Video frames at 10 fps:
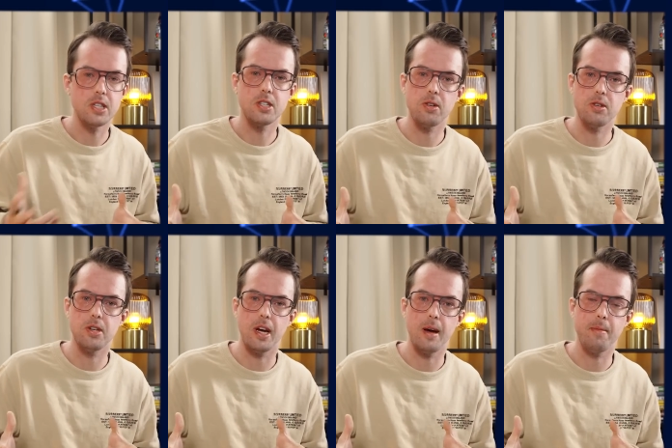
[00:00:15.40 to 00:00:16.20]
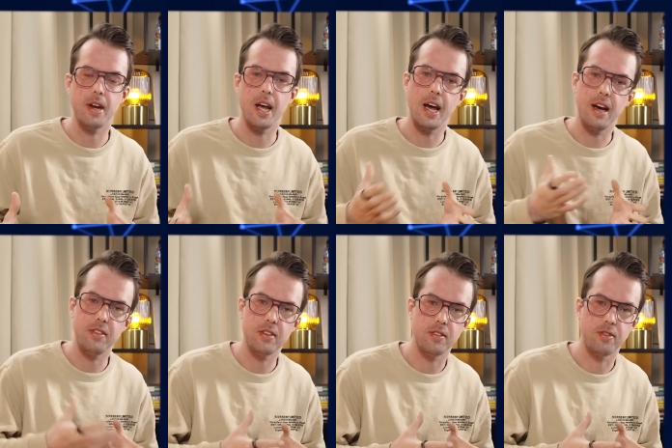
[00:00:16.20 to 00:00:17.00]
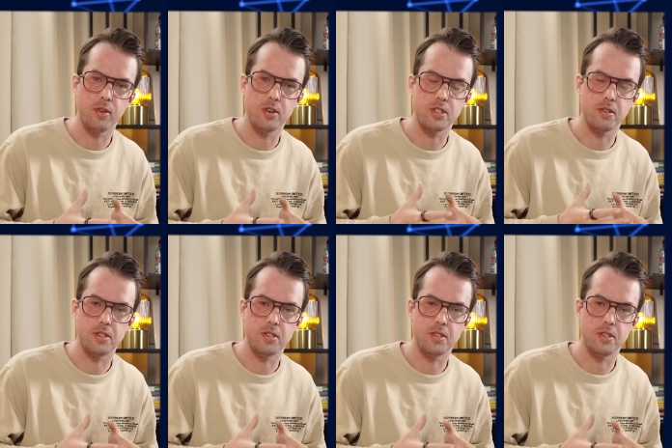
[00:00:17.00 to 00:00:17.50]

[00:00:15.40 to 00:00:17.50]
is going to happen after the 1st of